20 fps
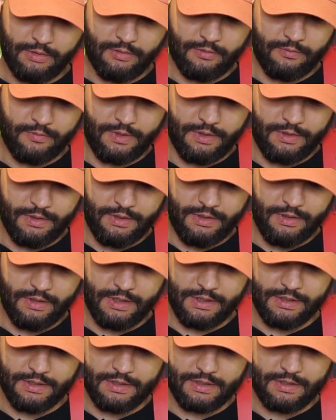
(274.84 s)
Very
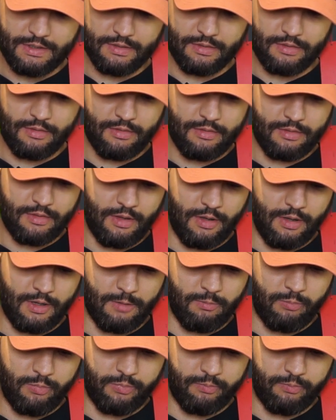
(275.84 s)
nice, thick,